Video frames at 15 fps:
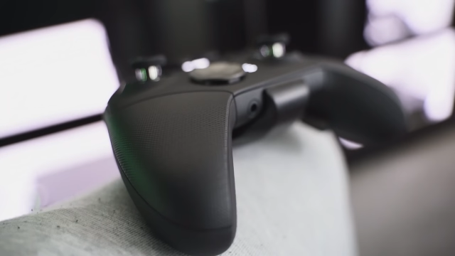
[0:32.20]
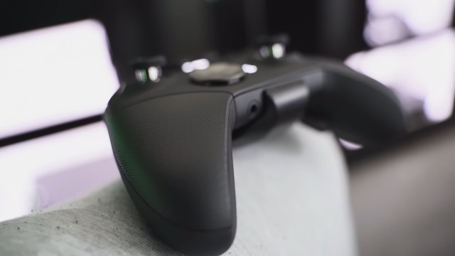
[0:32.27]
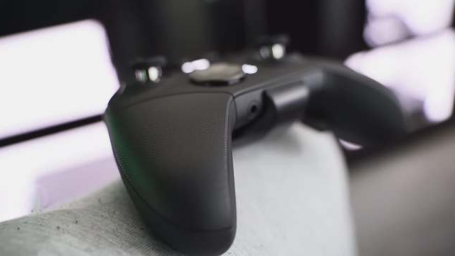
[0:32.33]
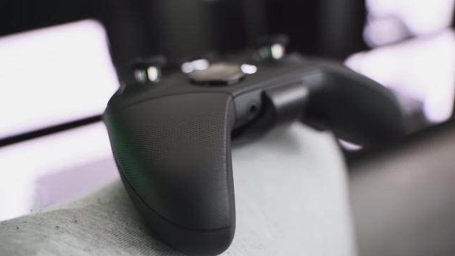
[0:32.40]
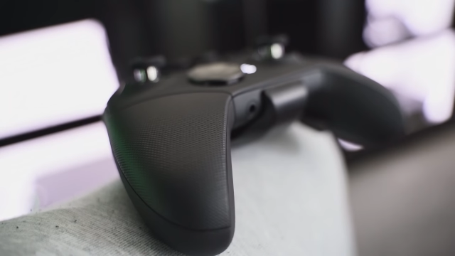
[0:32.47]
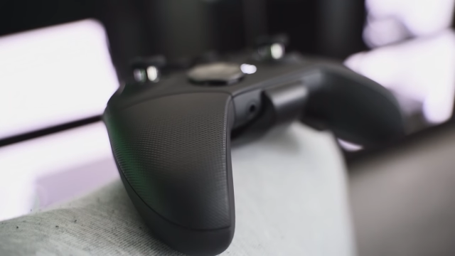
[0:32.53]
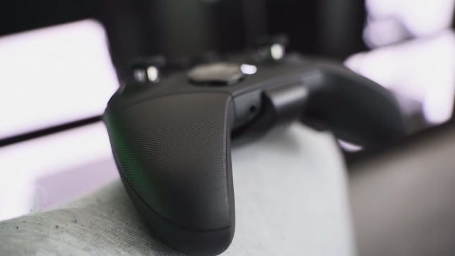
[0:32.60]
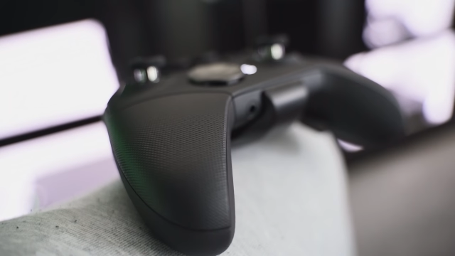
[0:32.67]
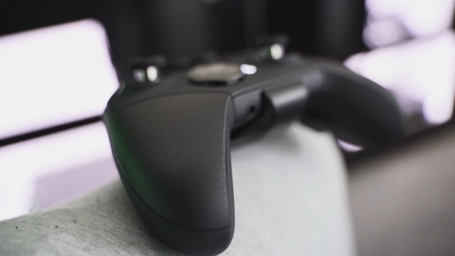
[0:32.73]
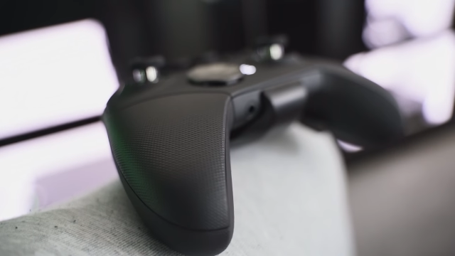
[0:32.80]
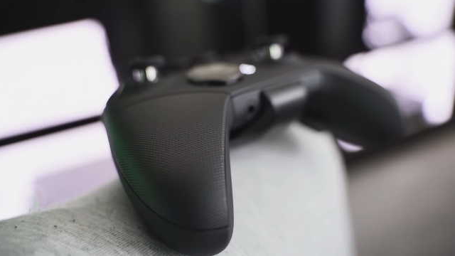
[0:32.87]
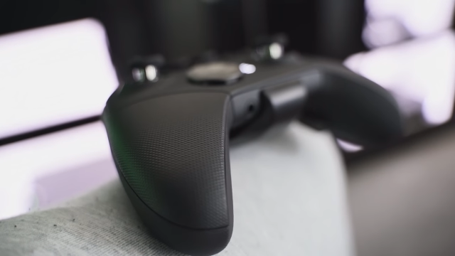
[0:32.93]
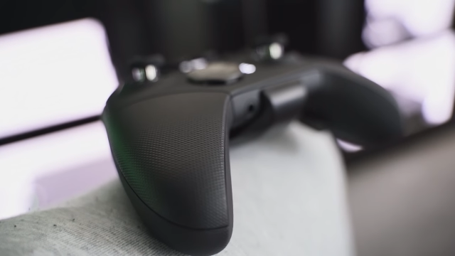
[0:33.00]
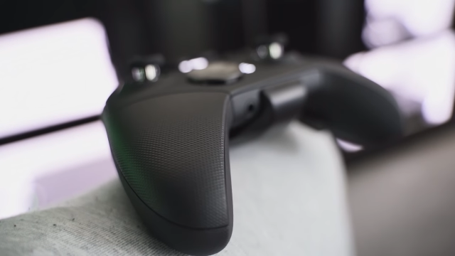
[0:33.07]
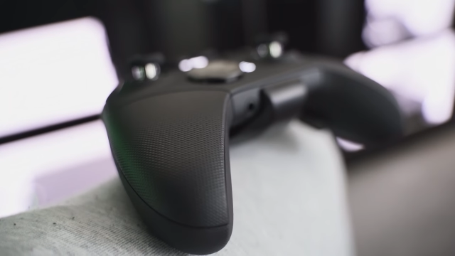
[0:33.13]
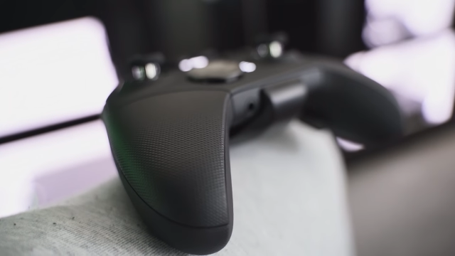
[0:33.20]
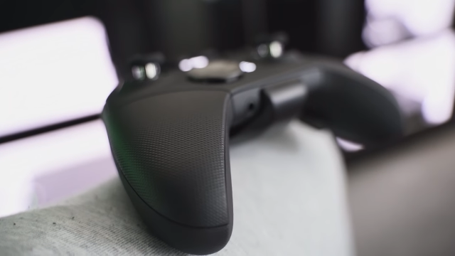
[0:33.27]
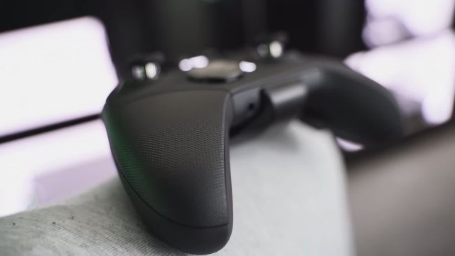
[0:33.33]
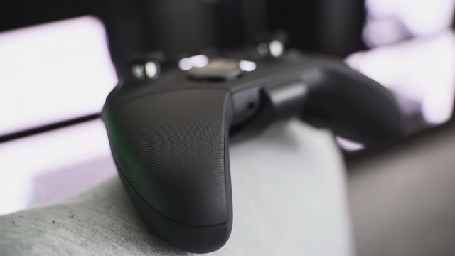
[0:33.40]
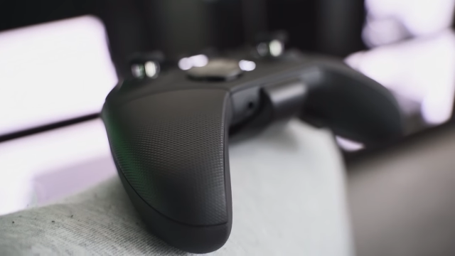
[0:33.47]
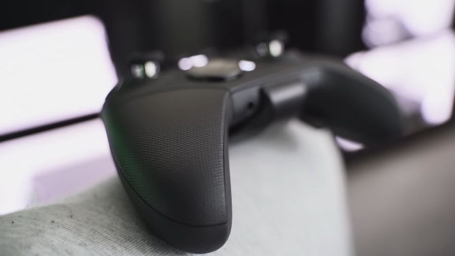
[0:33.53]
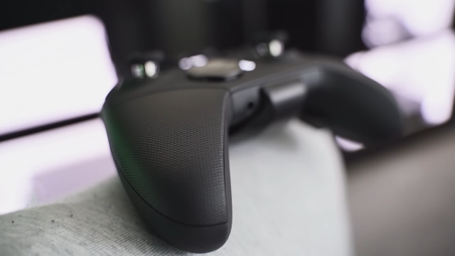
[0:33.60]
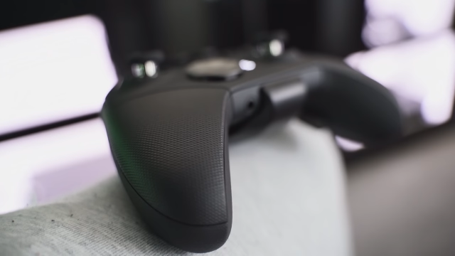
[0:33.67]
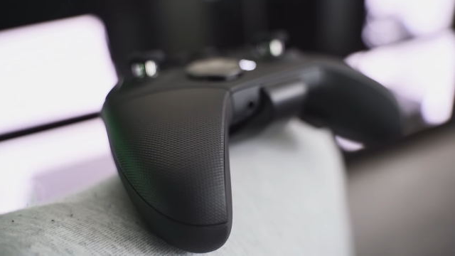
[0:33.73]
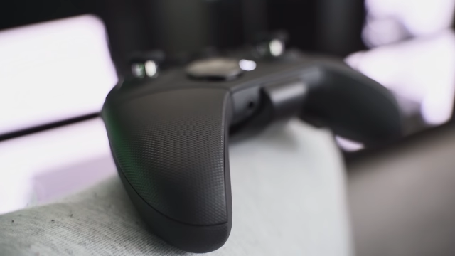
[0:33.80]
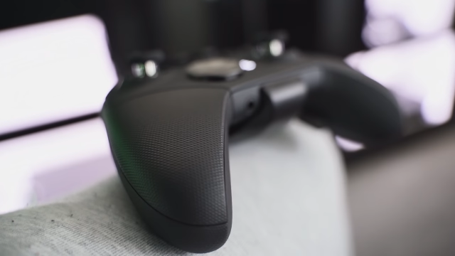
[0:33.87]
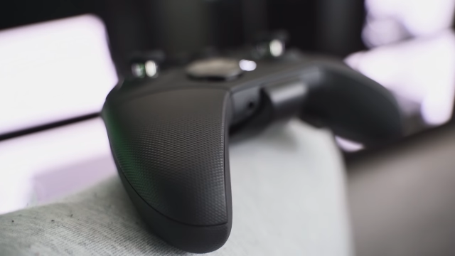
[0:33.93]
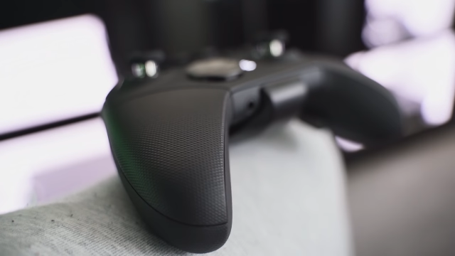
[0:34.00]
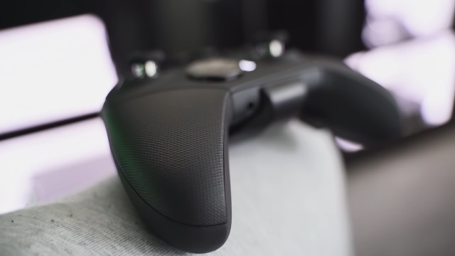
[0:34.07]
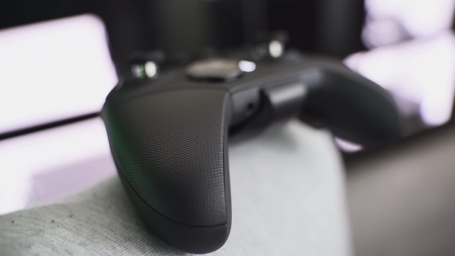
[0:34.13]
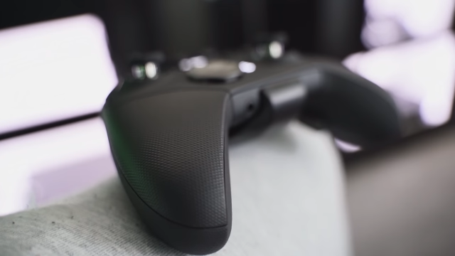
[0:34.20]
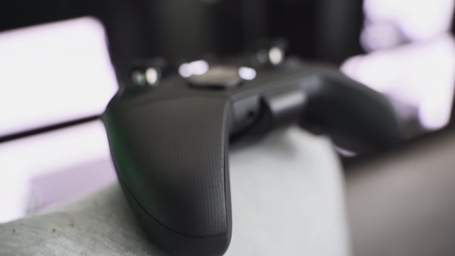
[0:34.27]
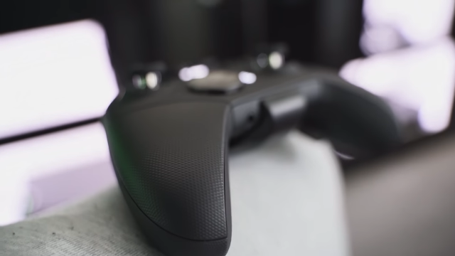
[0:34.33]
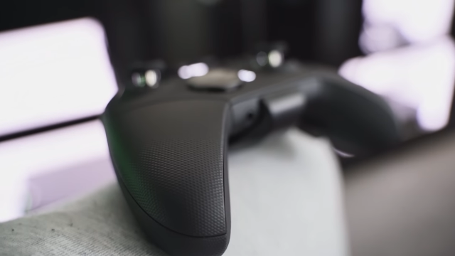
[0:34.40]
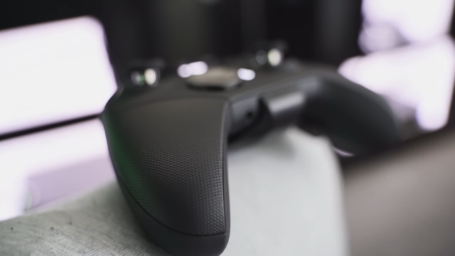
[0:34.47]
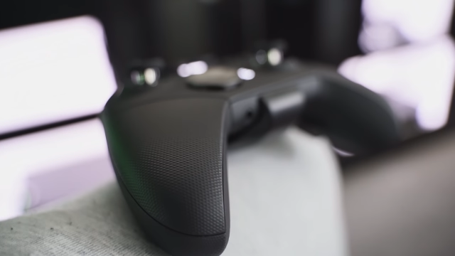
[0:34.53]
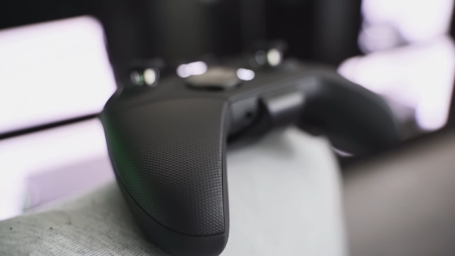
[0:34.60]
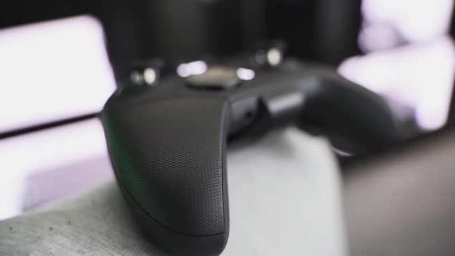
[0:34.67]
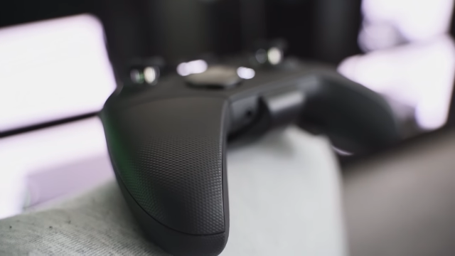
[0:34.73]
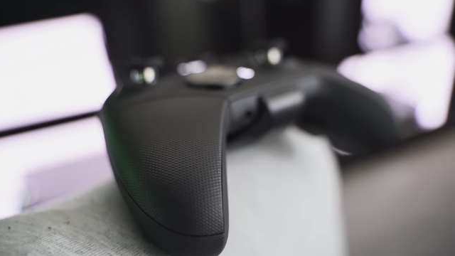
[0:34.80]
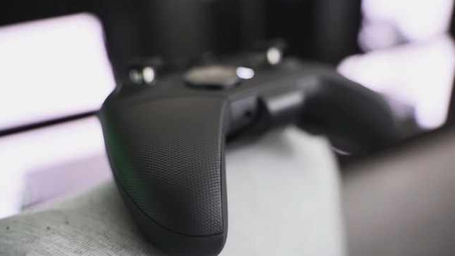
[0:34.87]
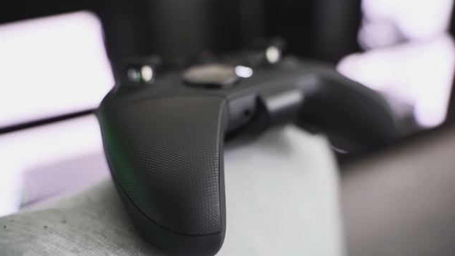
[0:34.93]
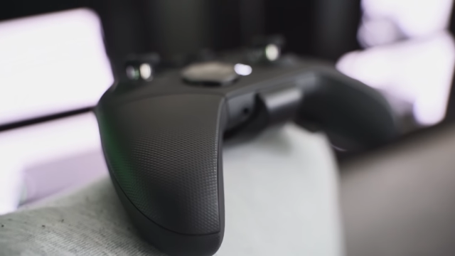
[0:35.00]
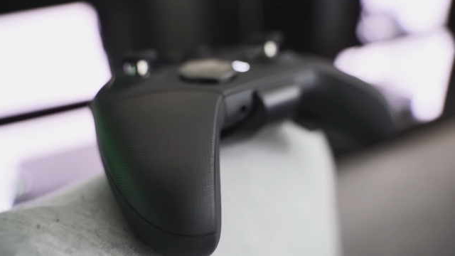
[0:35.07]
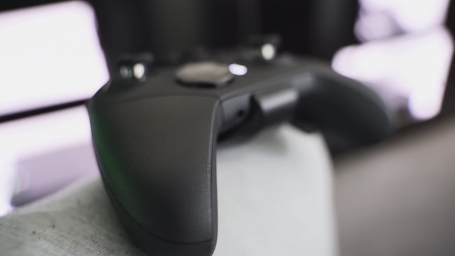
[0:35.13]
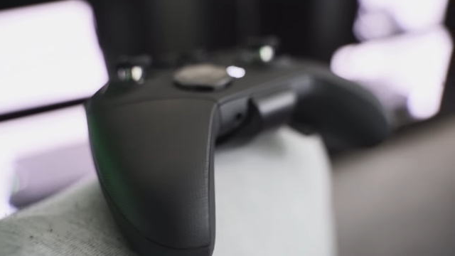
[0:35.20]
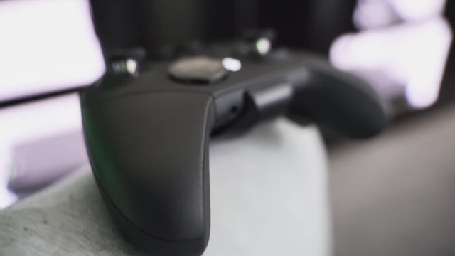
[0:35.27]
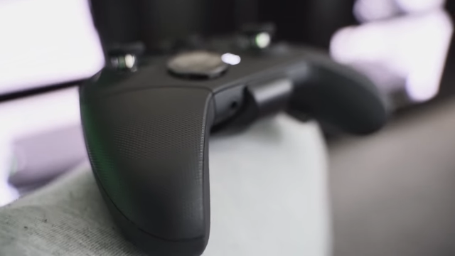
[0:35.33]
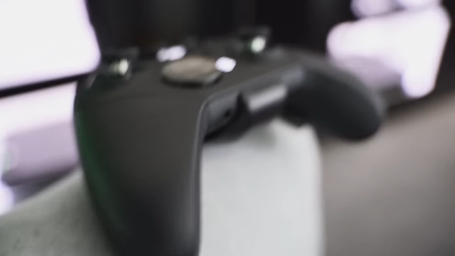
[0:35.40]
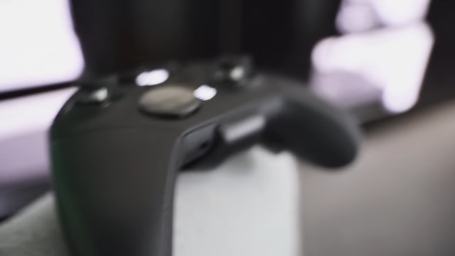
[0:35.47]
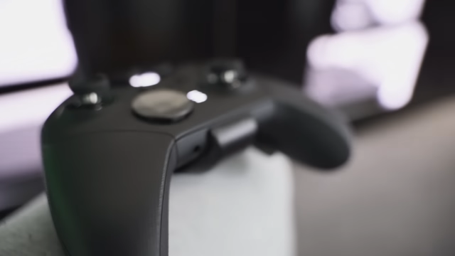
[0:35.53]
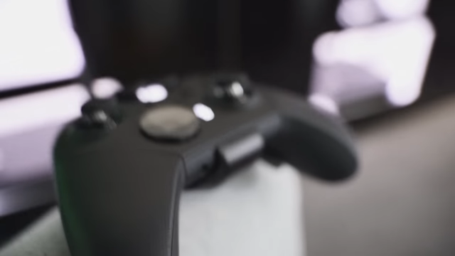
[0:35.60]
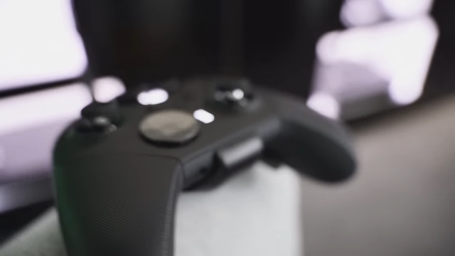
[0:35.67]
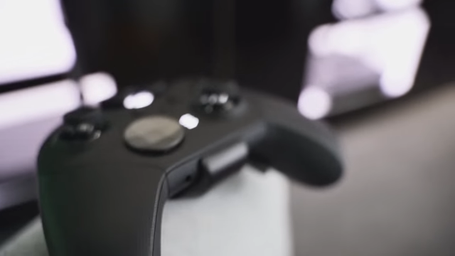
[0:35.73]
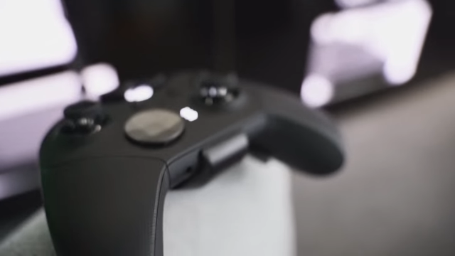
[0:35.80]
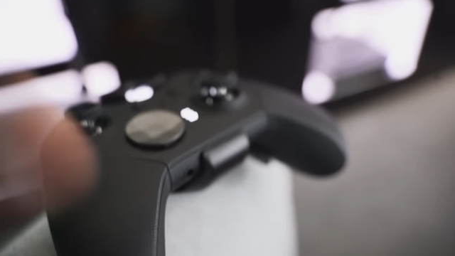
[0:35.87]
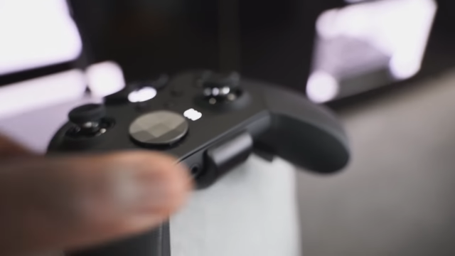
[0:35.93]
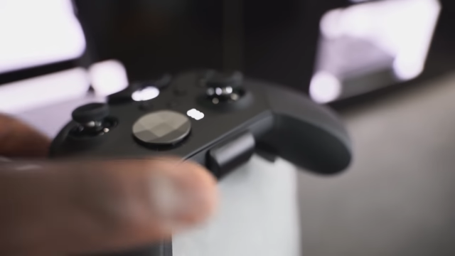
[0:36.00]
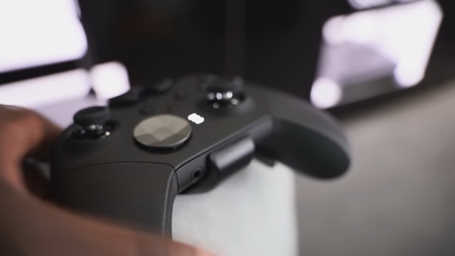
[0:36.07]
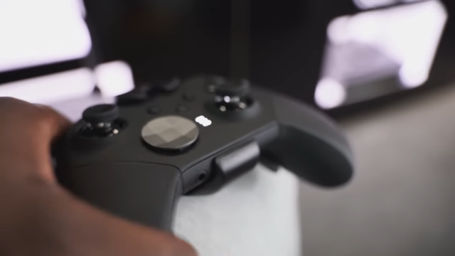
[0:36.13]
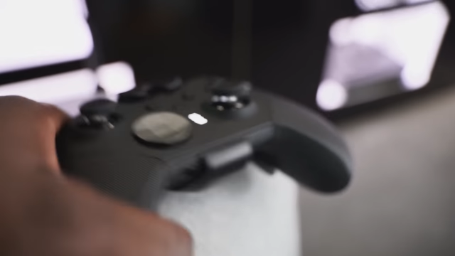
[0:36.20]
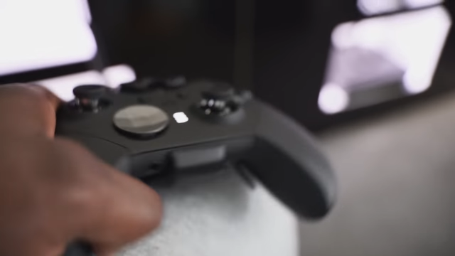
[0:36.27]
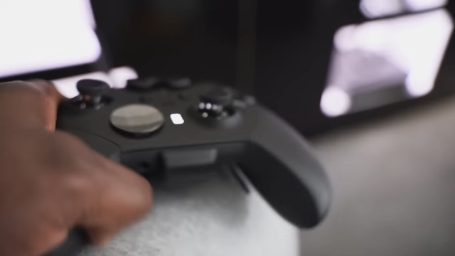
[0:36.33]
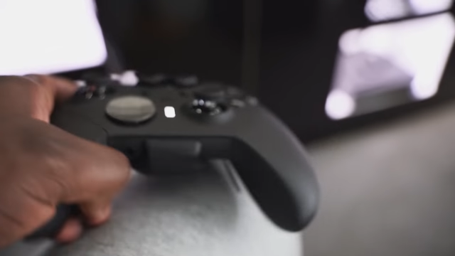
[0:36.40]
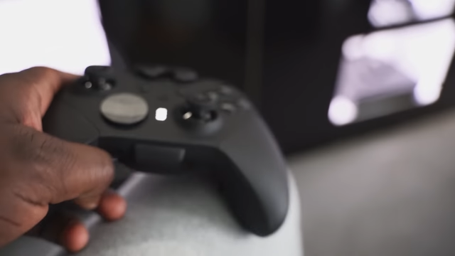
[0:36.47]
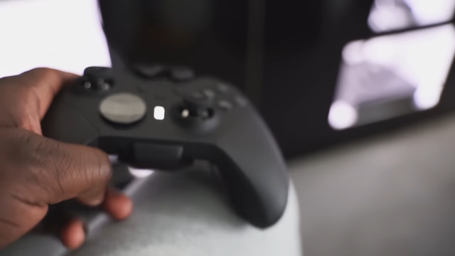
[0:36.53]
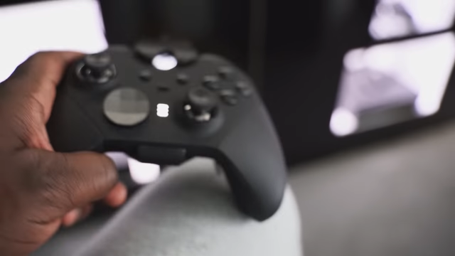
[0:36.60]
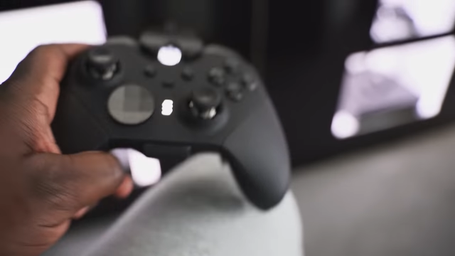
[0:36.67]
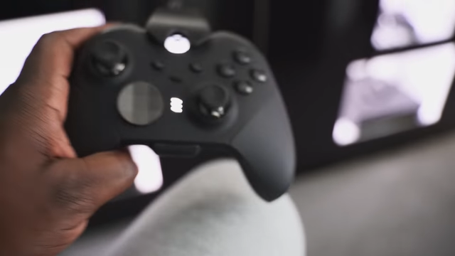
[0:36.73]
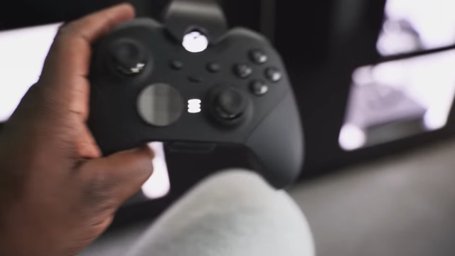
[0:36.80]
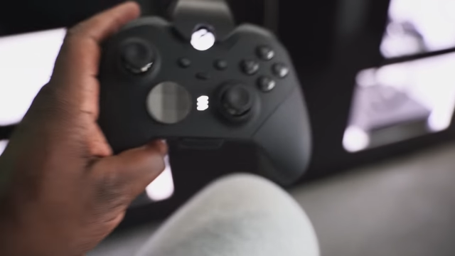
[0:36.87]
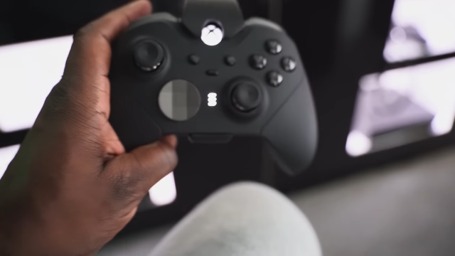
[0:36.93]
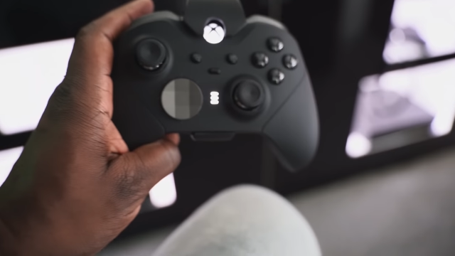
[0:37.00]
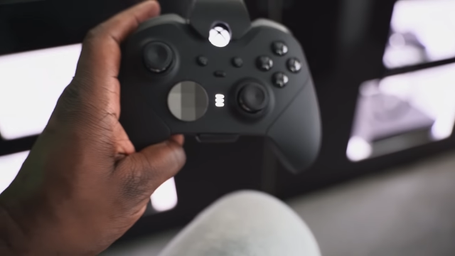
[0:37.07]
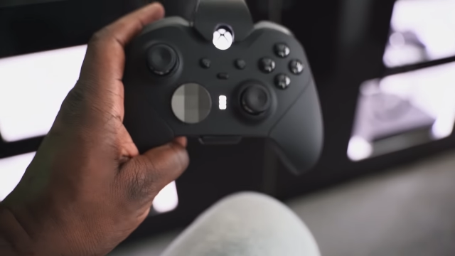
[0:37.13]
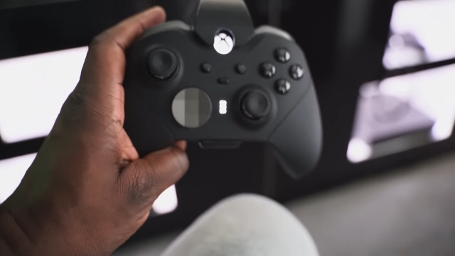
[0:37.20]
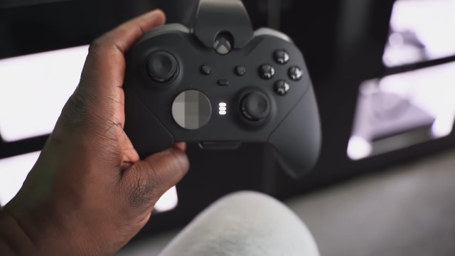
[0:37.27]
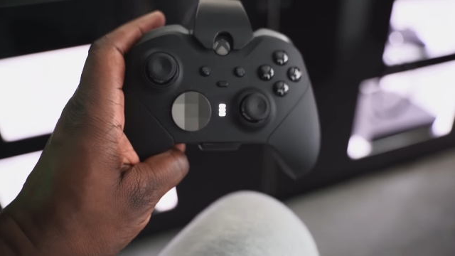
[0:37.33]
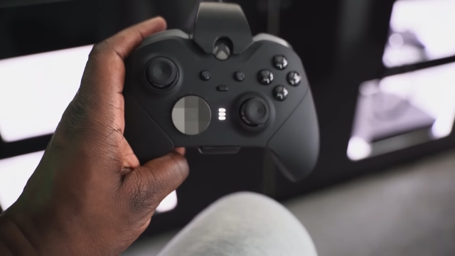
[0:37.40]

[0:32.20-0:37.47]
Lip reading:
Nobody's mouth can be seen.